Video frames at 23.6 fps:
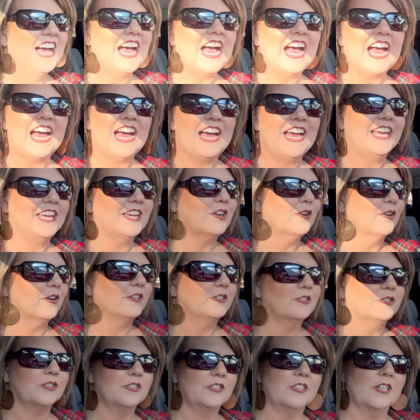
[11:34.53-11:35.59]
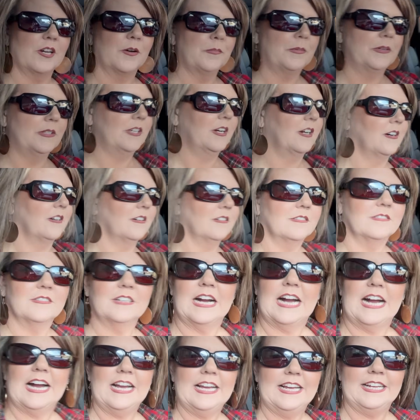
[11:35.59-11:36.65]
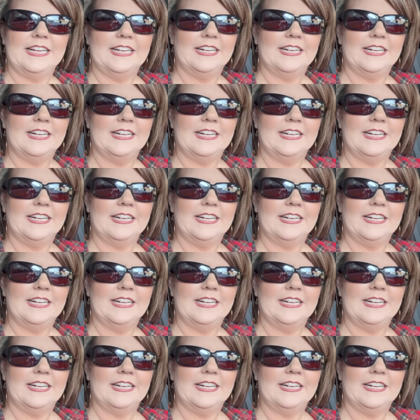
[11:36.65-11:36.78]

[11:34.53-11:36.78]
I hate grocery shopping, y'all. I hate